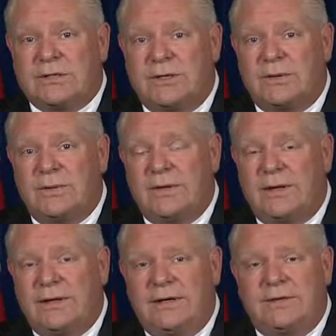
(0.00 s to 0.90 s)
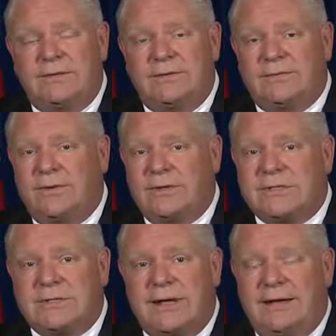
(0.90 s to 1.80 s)
So you know,
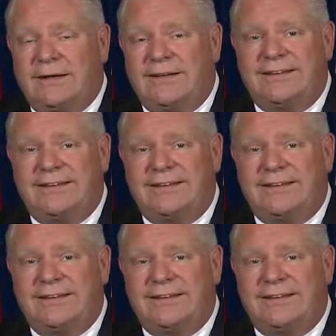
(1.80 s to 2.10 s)
folks, I